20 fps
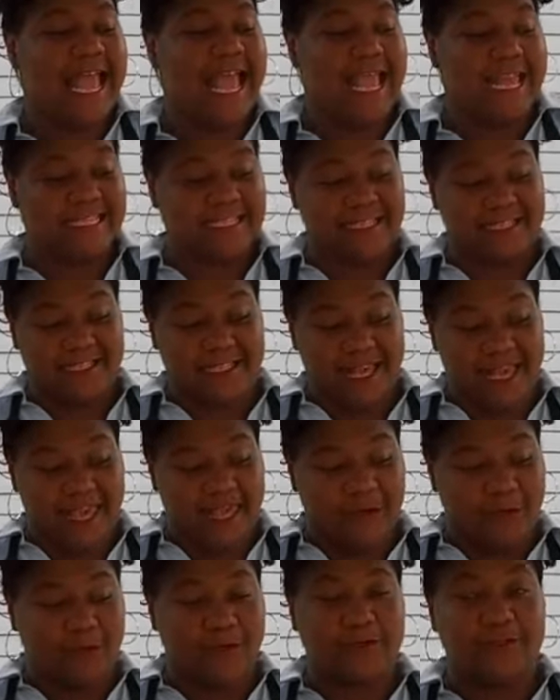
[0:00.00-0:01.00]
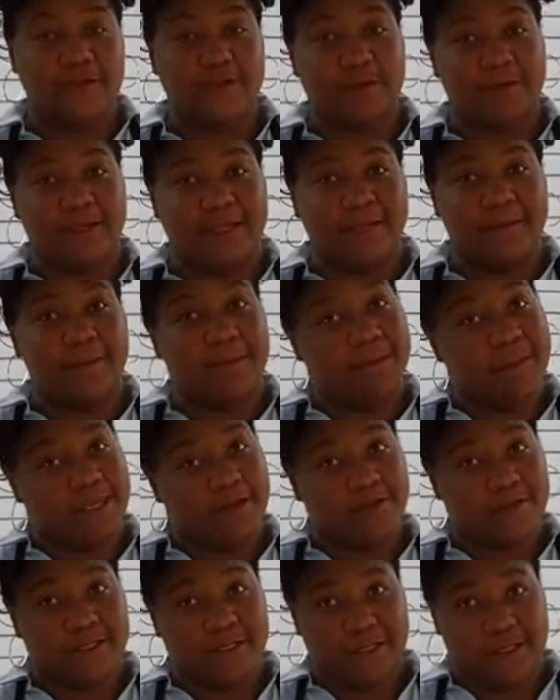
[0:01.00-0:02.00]
And today we're doing
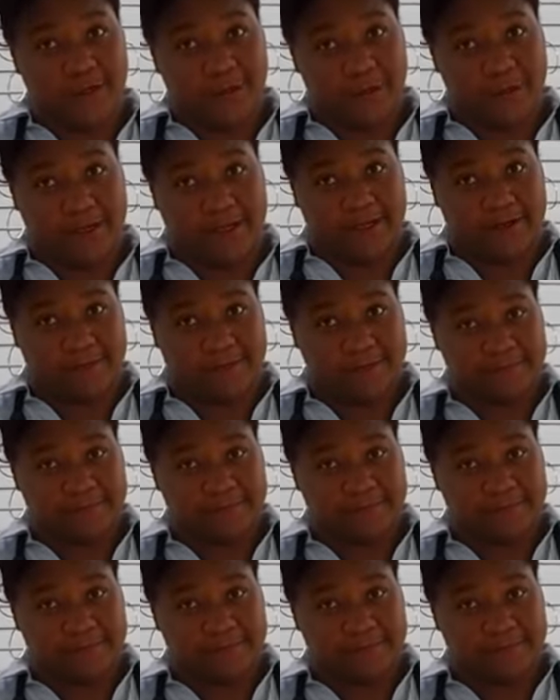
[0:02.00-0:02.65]
meals on the grill.